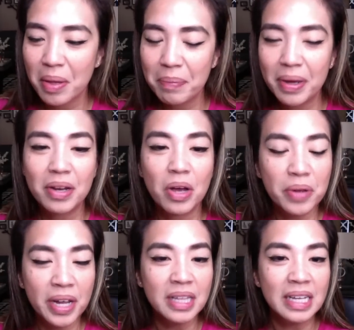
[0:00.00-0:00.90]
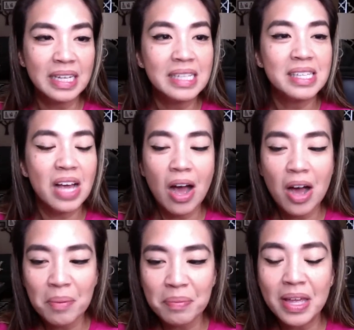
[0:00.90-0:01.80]
But okay, ladies,
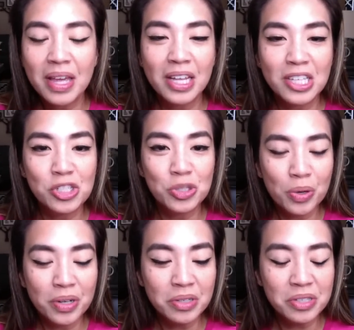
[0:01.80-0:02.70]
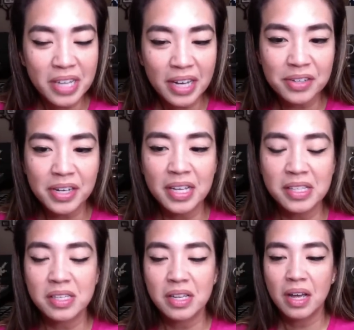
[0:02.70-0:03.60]
enjoy your Saturdays.